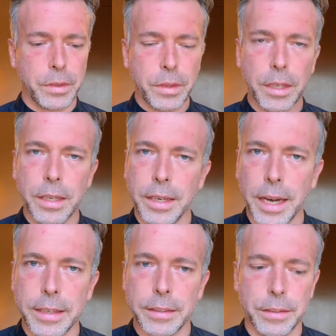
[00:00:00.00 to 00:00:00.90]

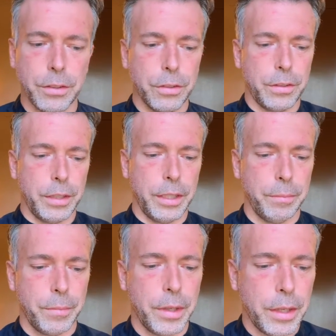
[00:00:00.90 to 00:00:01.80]
not a single study.
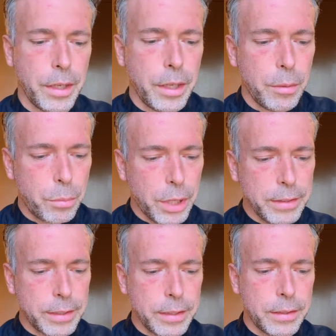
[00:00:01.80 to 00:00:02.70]

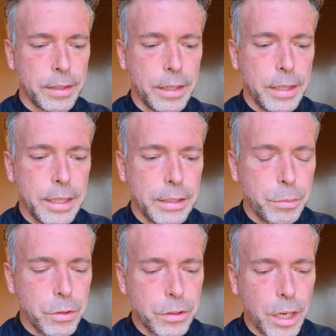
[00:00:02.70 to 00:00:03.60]
Present is
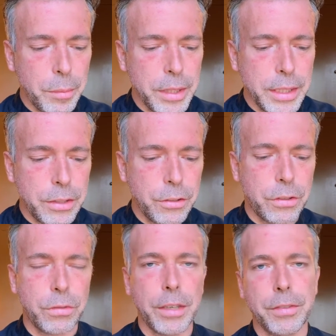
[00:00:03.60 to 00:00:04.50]
most commonly used
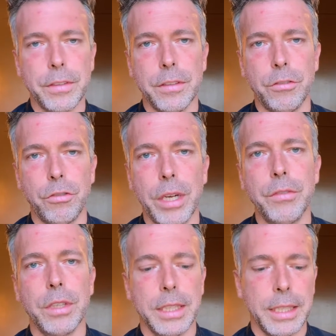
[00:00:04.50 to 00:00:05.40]
to reference a
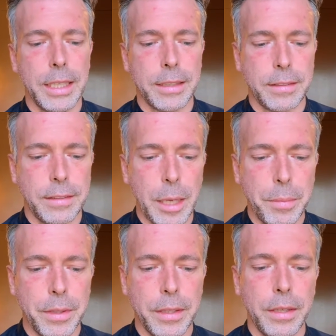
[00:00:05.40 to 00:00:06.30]
generally
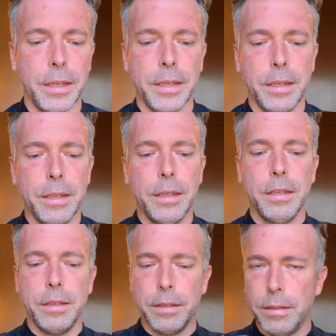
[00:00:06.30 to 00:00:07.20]
accepted
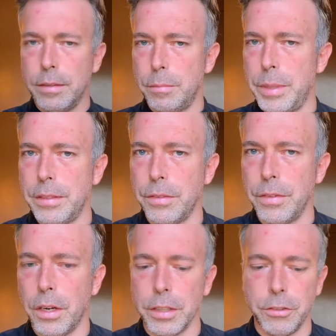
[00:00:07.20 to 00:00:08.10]
piece of
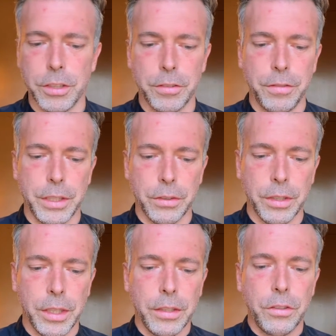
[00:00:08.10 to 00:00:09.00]
knowledge in a field.
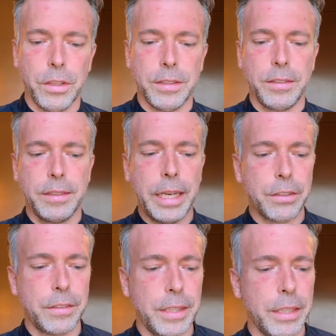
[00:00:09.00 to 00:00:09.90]
So the
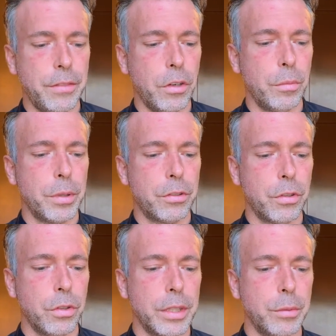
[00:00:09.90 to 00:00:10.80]
scarcity of known
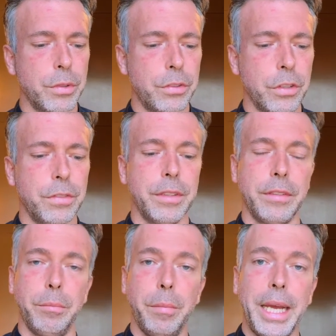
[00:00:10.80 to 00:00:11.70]
petroleum reserves
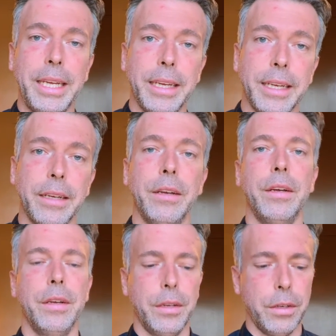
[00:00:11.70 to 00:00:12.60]
is making
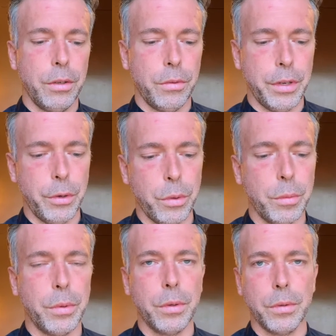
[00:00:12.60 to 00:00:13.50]

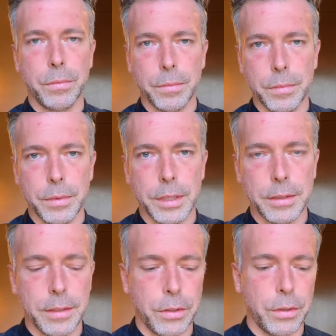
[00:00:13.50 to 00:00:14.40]
renewable,
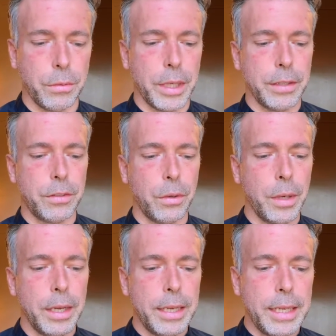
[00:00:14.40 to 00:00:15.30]
etc., right? So
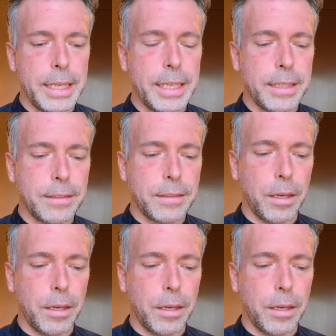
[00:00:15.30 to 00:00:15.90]
it is